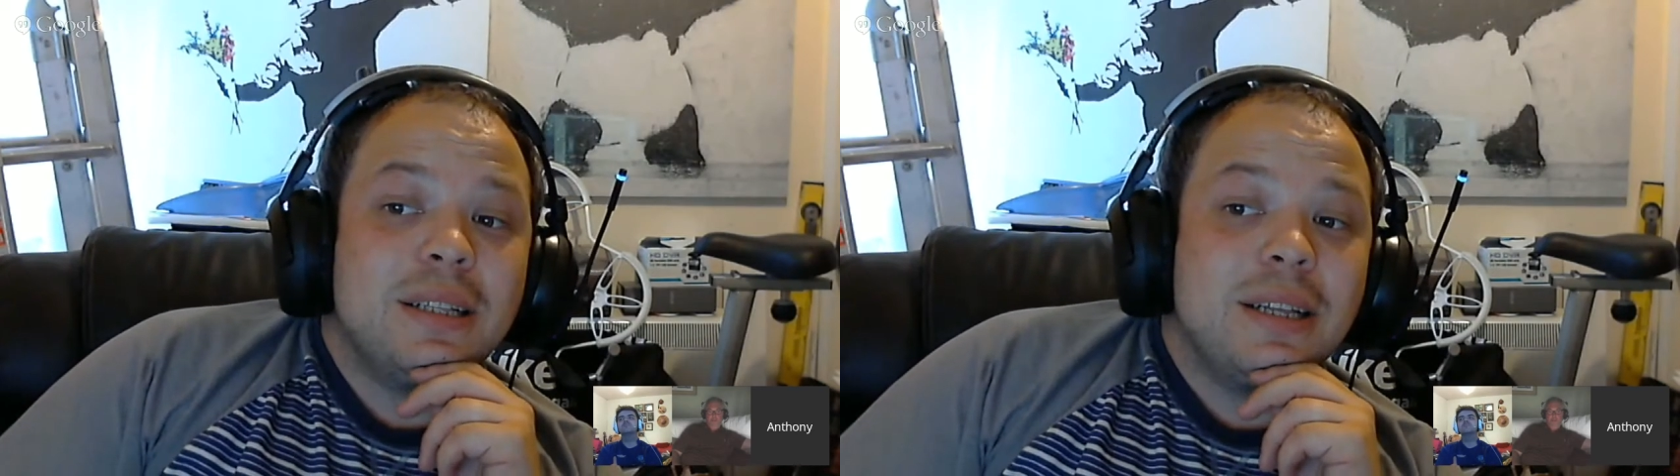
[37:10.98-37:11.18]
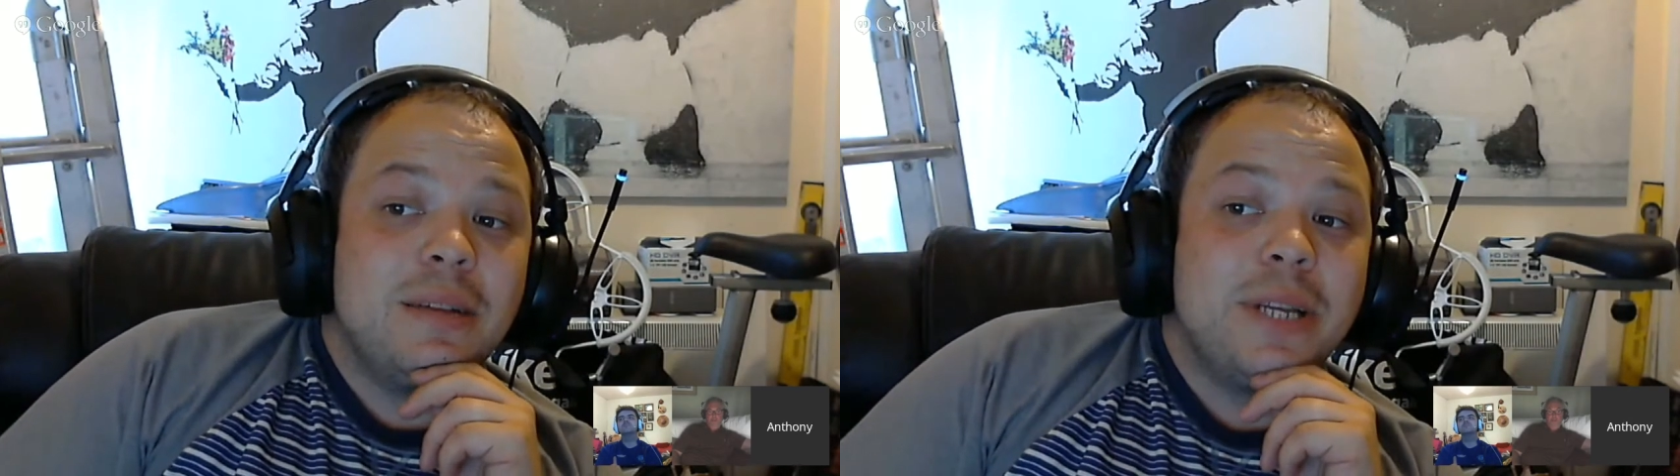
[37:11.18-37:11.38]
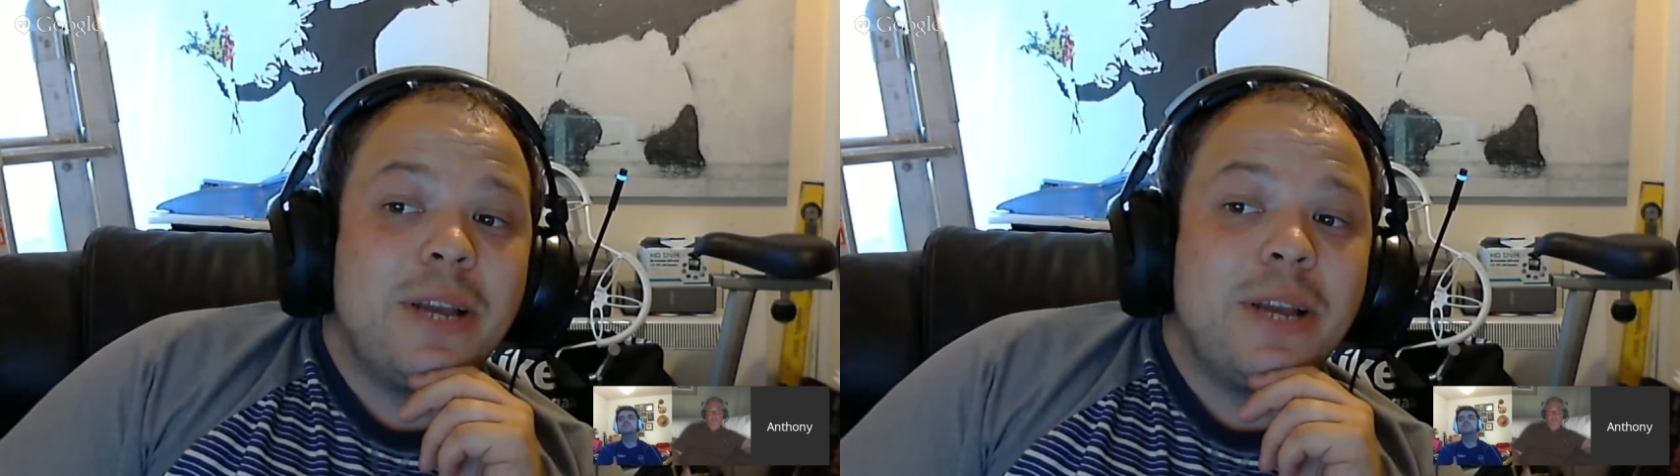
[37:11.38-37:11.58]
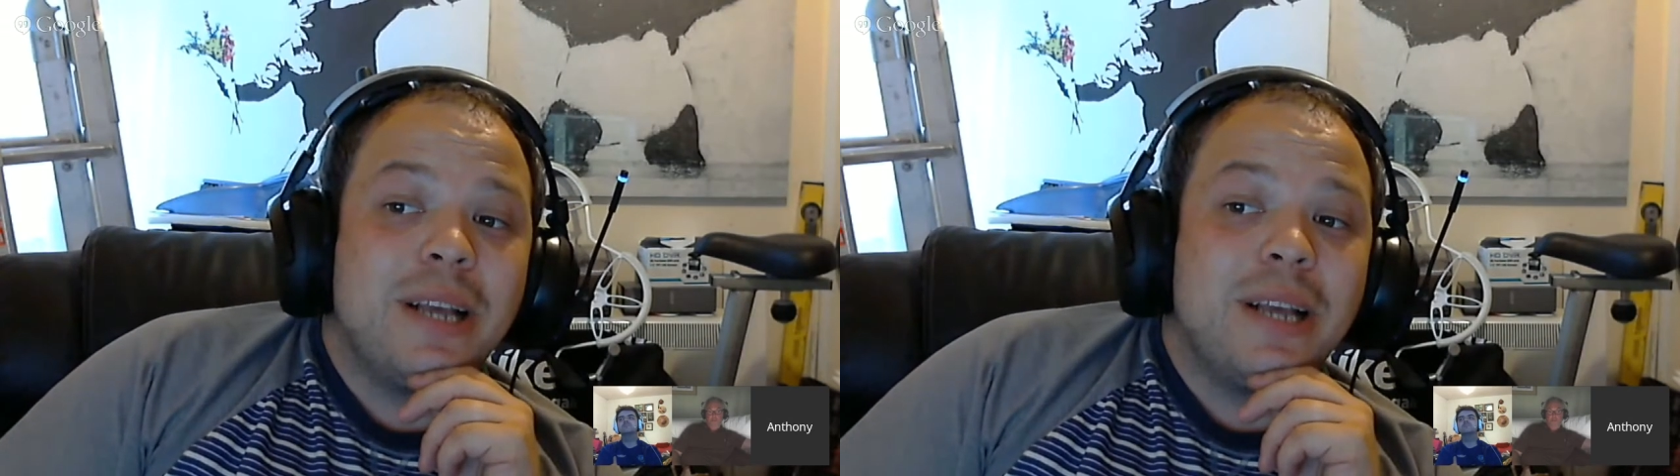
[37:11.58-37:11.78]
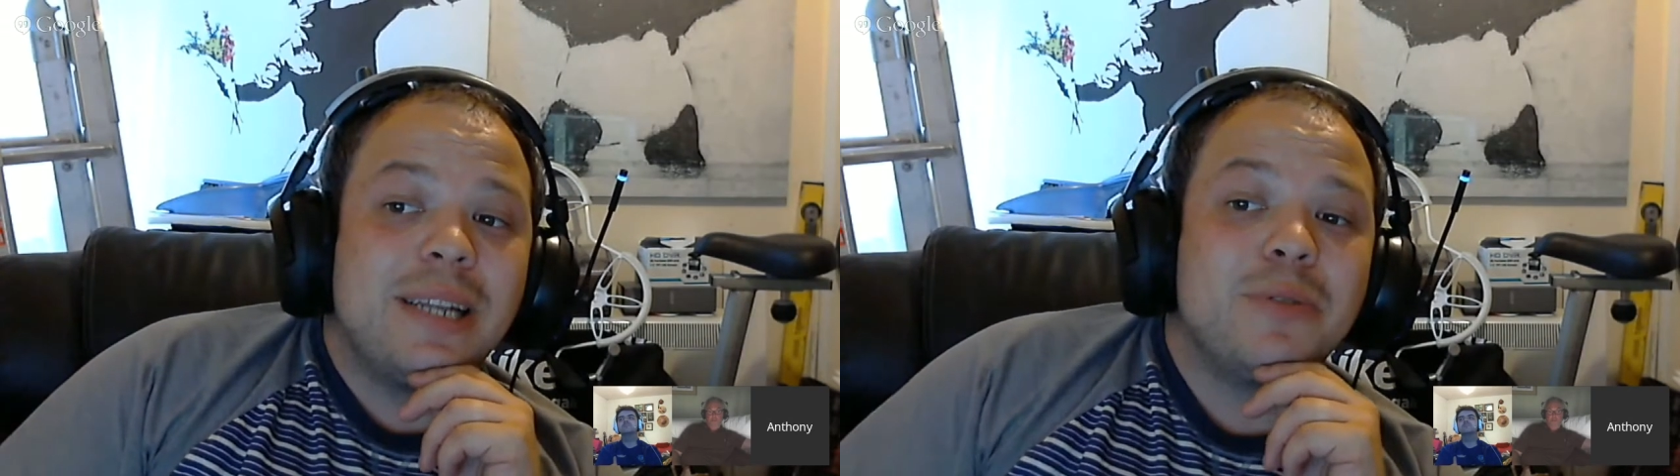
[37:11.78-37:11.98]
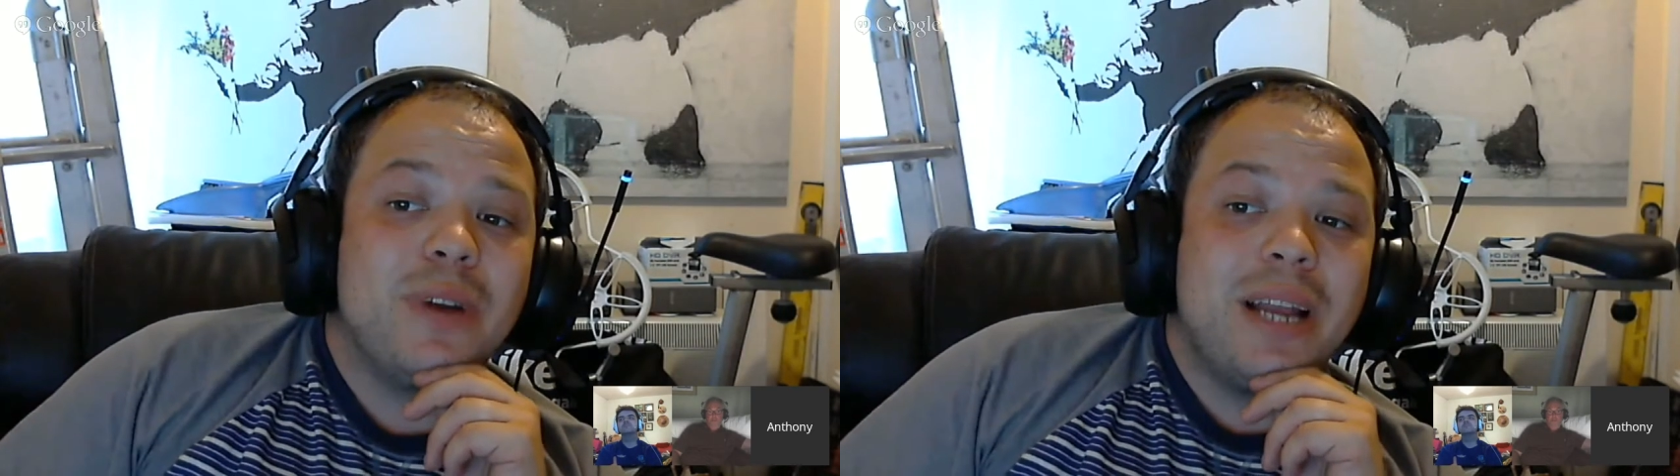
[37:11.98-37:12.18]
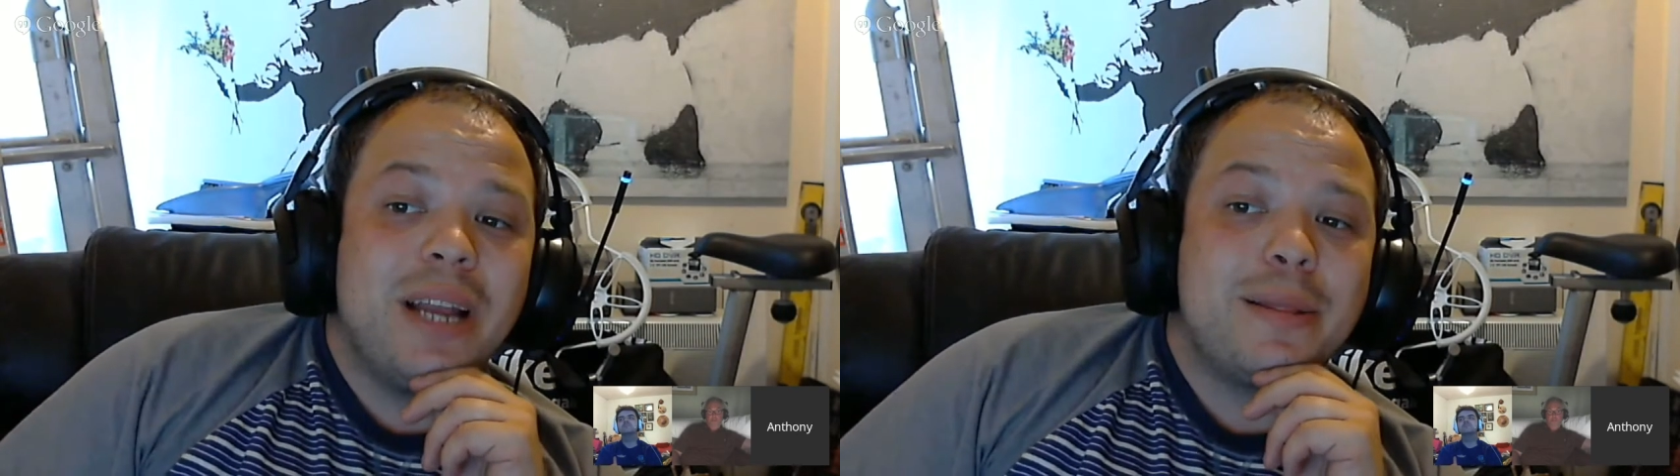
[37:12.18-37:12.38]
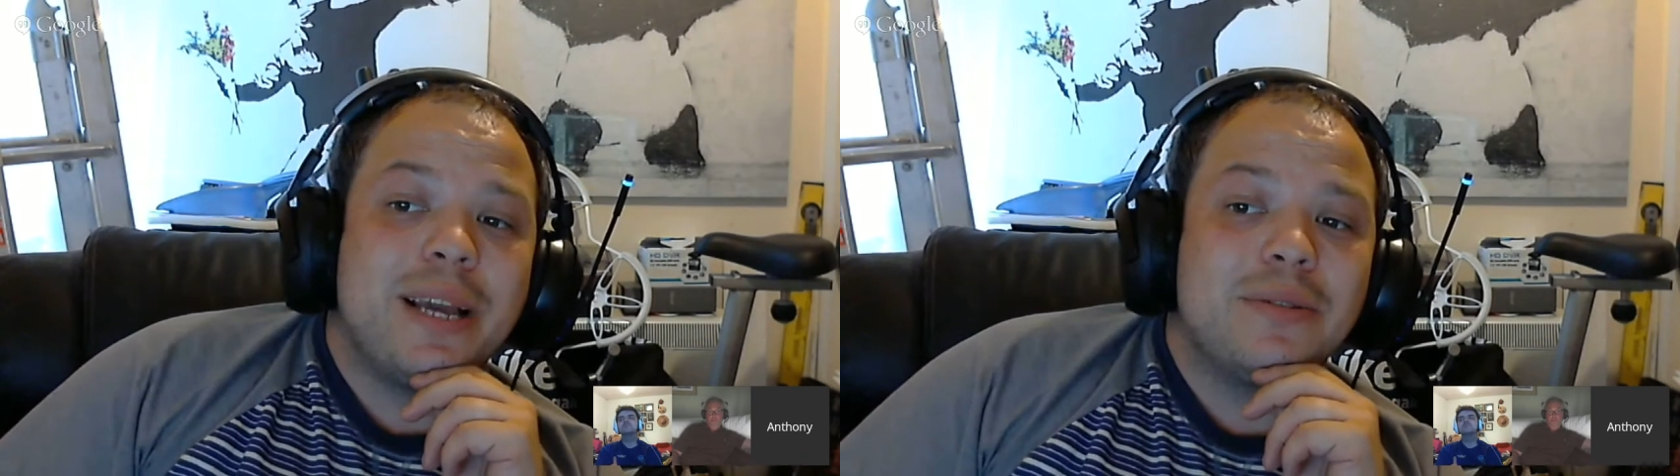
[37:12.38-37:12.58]
There we go. Has anyone got
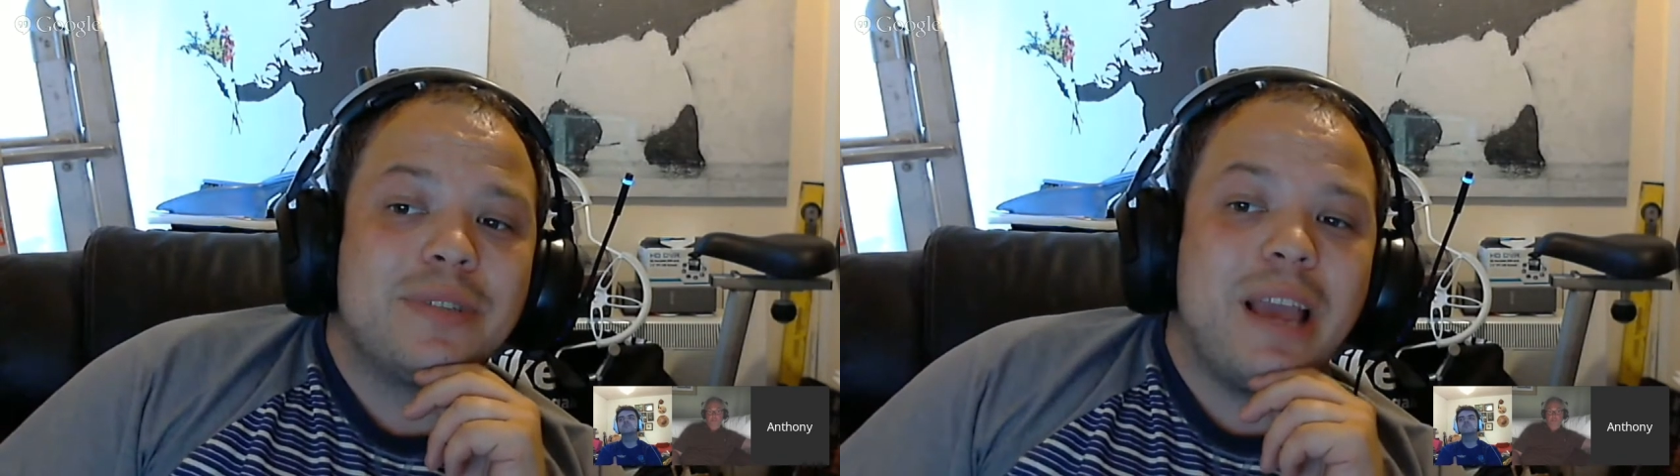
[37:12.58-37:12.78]
anything else